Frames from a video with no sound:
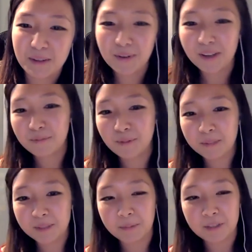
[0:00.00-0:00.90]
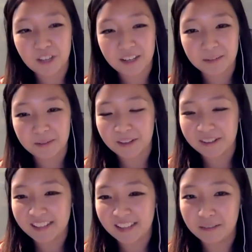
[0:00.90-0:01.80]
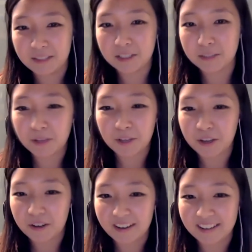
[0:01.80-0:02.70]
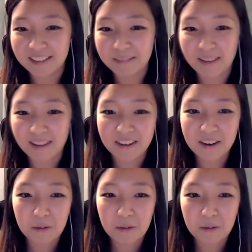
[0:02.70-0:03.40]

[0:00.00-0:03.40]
and we have moments where we check in with ourselves and just be curious about